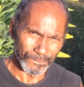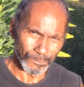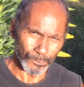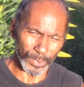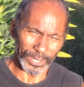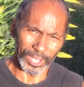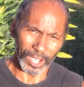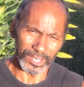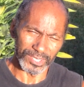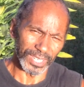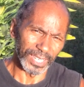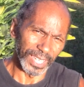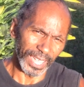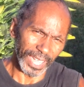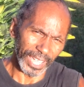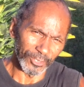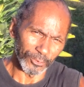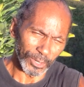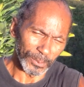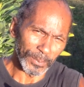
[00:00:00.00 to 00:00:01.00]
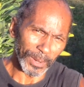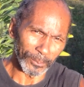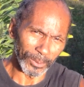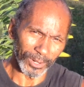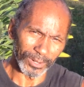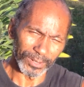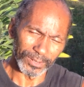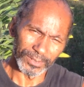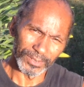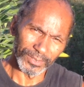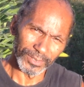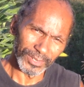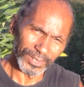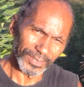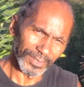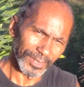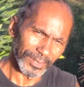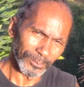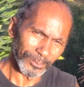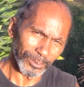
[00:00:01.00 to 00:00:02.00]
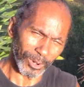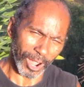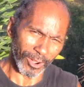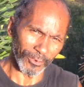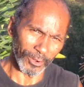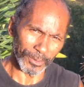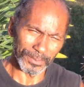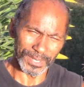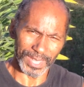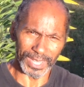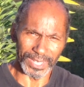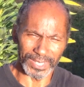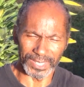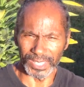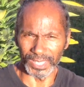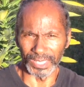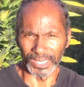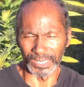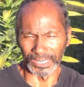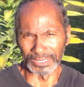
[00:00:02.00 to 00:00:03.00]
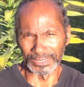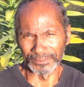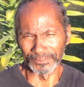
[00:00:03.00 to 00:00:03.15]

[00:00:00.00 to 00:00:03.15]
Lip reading: Because again, remember, Proverbs 18,